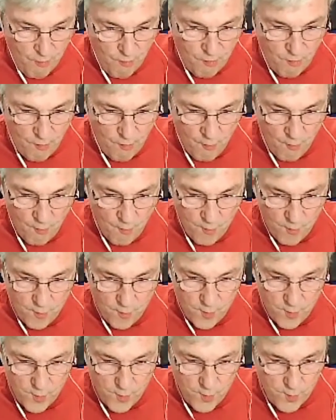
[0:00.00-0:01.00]
and then you
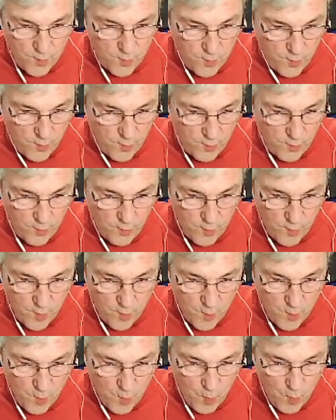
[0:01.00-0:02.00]
take the money from them
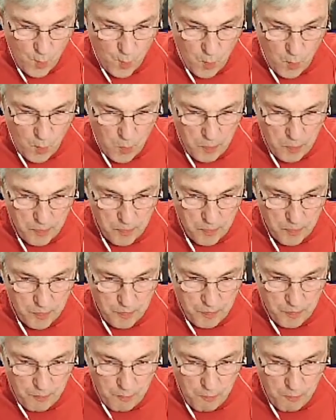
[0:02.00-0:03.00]
and give it to people who are
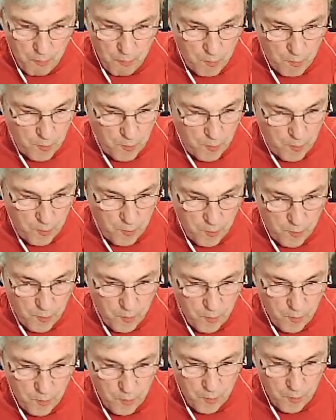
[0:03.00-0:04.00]
not out there
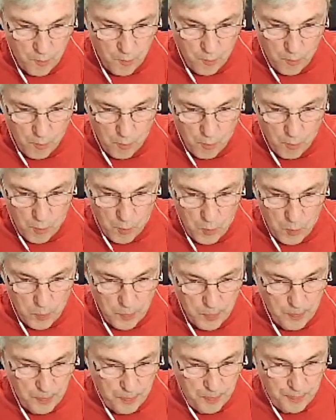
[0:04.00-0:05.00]
busting a hump and
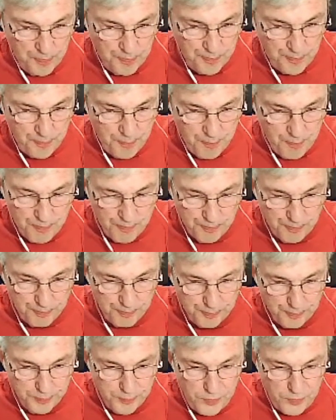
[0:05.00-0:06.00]
working for a living.
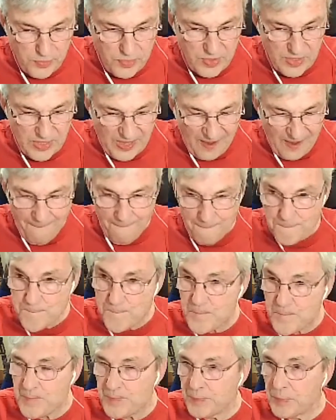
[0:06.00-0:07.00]
It's a
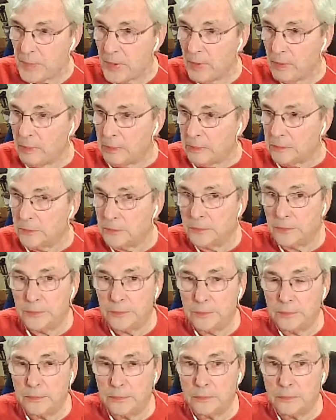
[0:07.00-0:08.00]
zero-sum game. You're
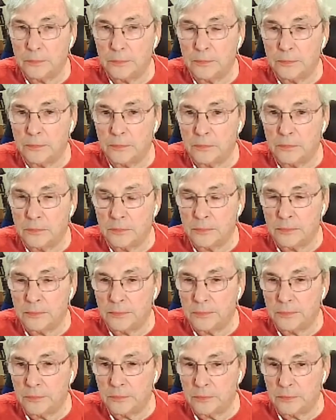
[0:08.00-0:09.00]
going to take from one and give
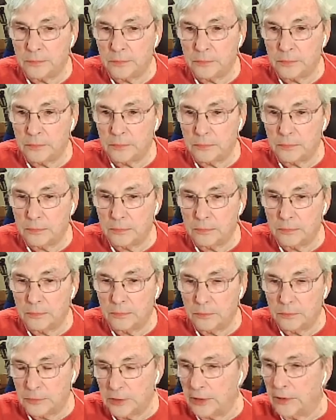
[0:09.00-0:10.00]
to the other. You're not
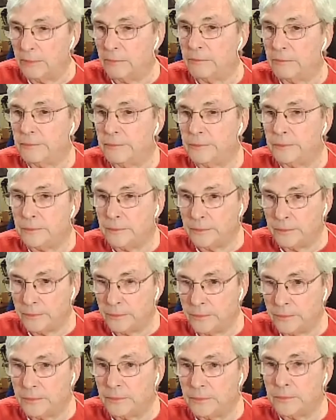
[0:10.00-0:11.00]
going to magically
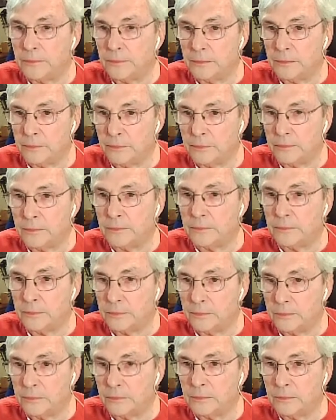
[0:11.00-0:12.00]
create
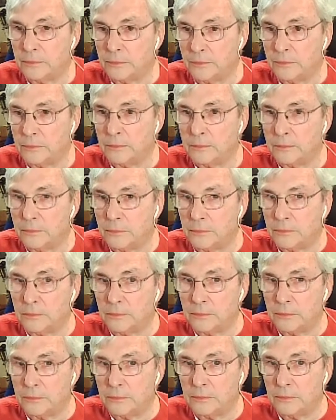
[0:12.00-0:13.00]
trillions of dollars out of
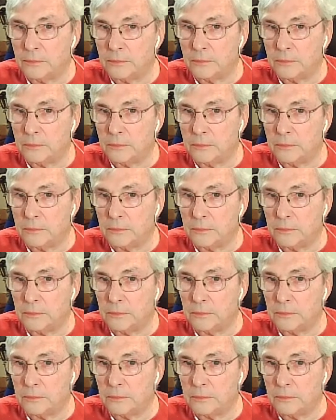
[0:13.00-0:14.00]
thin air and expect it to
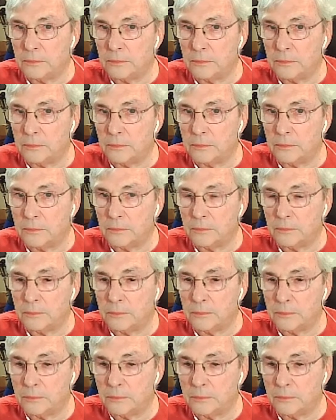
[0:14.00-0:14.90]
be worth anything.